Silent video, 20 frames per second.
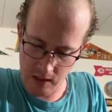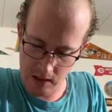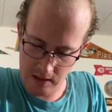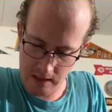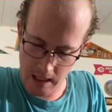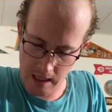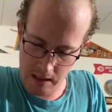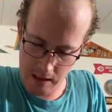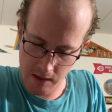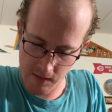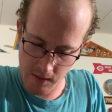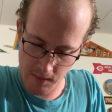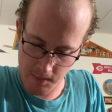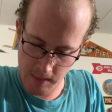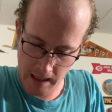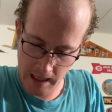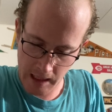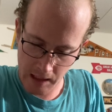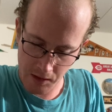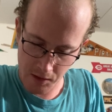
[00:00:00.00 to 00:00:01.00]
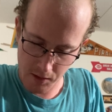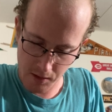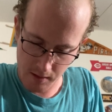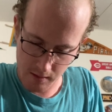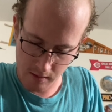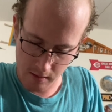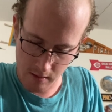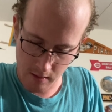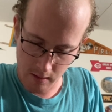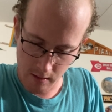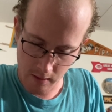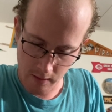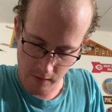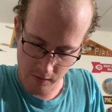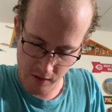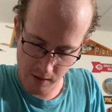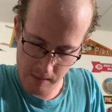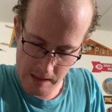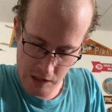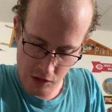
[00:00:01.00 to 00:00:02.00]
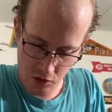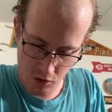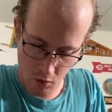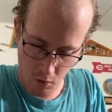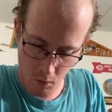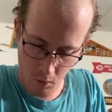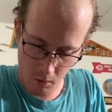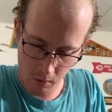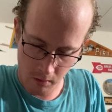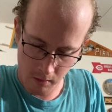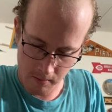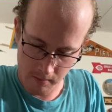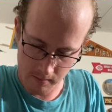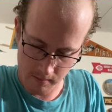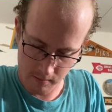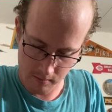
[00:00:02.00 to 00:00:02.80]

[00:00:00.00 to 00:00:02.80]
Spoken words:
1/10 of a bath from each core,